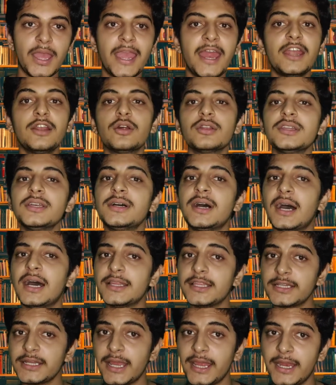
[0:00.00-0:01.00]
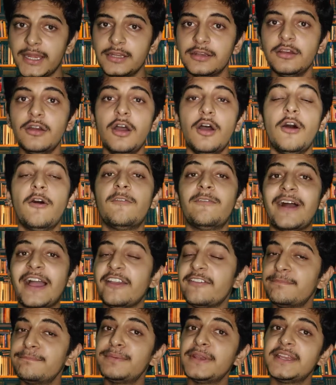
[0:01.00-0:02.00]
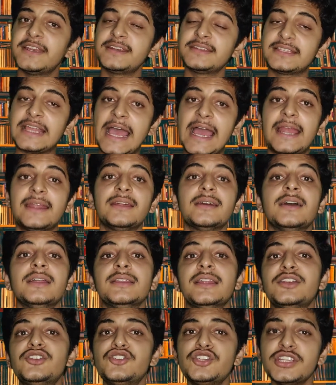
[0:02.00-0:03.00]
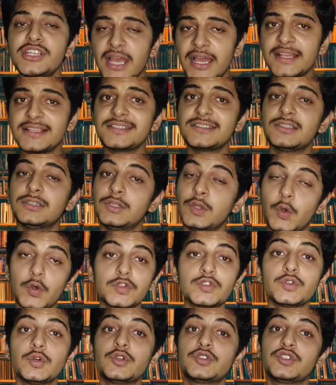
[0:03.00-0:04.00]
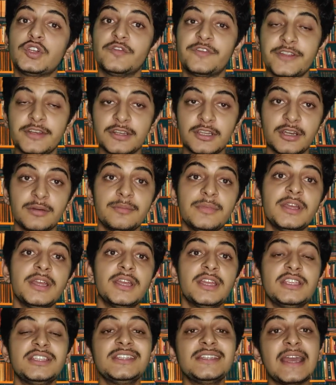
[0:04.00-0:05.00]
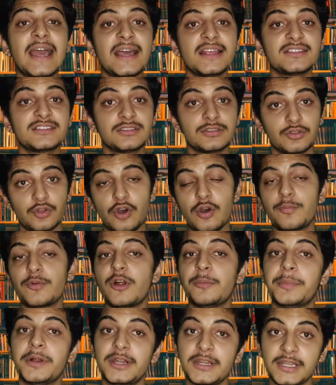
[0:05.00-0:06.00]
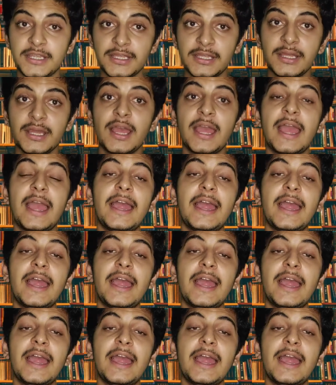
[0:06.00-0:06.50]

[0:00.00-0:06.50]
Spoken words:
And on the other hand, wife pleaded that she has no source of income, she has no property,